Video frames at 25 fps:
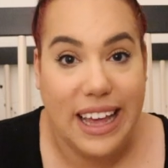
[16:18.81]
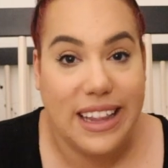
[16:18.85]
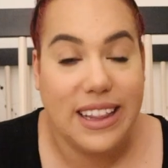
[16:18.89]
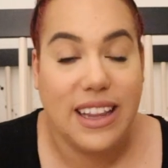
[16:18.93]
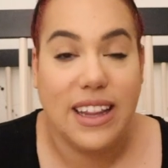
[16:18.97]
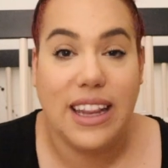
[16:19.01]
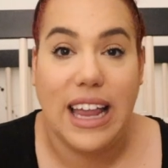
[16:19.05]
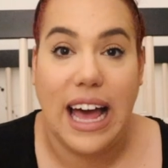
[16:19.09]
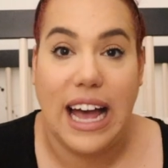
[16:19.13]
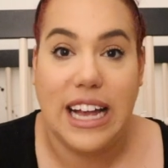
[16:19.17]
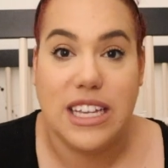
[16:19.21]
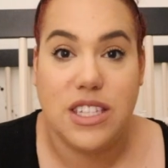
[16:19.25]
in
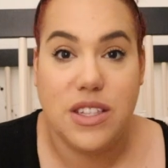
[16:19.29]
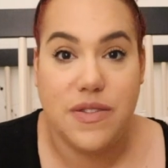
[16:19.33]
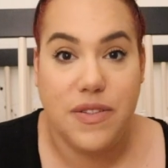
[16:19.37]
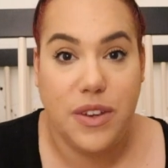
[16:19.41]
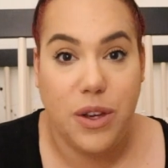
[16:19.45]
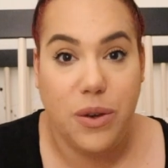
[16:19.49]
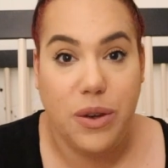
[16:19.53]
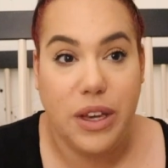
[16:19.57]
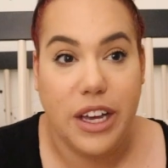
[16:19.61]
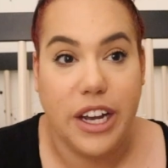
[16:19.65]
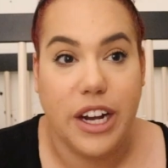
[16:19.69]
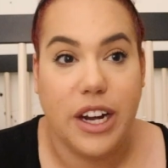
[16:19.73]
the last
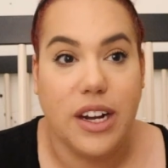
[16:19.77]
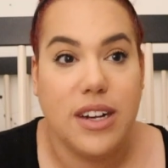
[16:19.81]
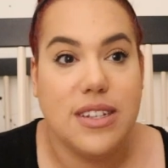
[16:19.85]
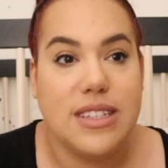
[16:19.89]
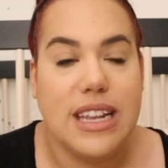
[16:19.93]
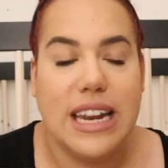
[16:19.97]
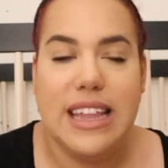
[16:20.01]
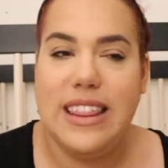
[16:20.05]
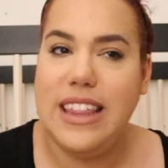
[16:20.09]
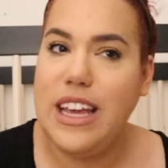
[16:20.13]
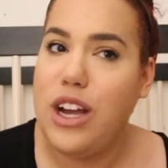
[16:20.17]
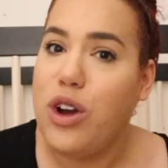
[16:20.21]
few
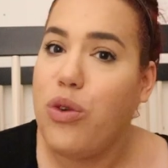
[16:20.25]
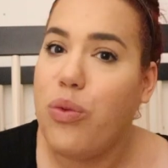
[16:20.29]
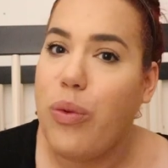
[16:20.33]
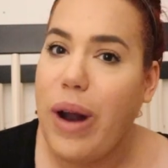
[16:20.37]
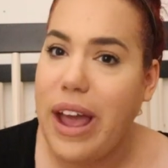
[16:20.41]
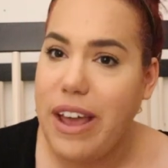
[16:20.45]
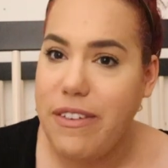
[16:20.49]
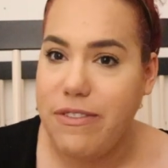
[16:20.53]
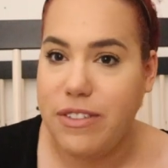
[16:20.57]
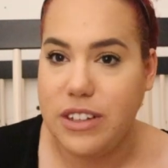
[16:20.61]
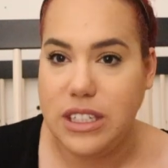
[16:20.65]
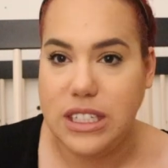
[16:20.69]
years, and I think
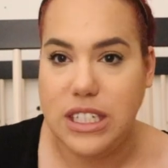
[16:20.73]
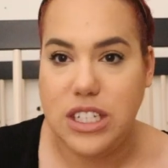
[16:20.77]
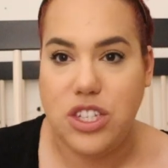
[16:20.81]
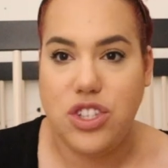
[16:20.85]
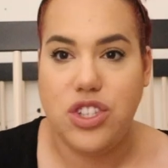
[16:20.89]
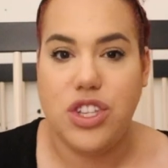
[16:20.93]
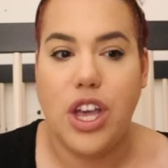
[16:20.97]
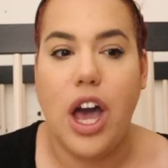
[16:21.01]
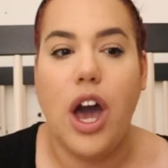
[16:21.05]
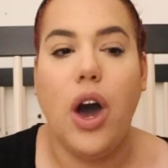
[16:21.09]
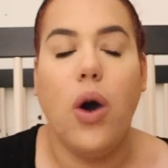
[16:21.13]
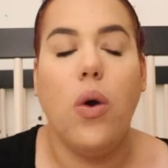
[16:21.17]
rightfully
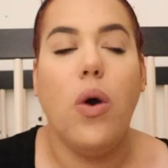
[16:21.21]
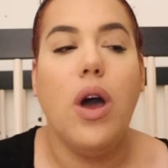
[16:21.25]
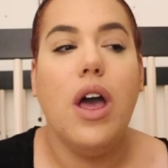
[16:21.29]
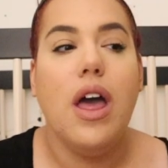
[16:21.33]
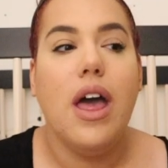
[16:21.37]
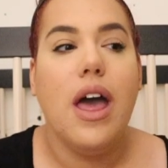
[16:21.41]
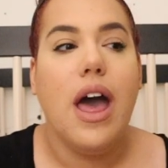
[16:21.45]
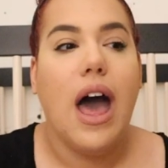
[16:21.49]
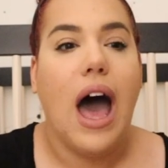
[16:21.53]
so.